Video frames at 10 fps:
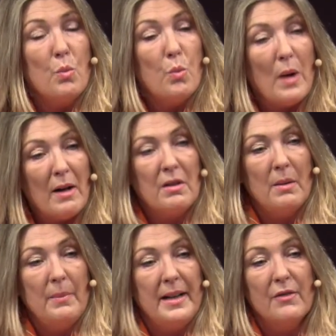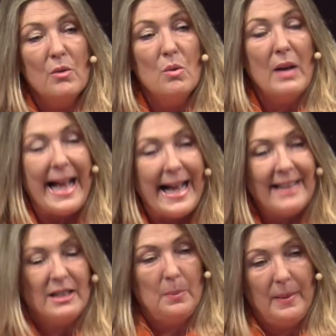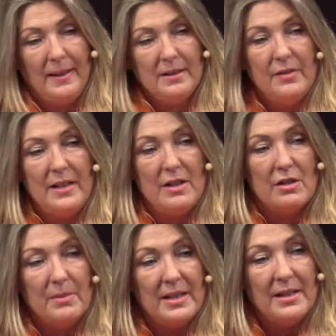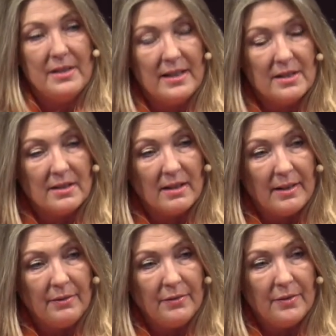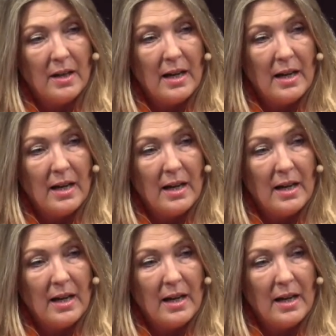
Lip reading: welcoming of all aspects of Egypt into his life,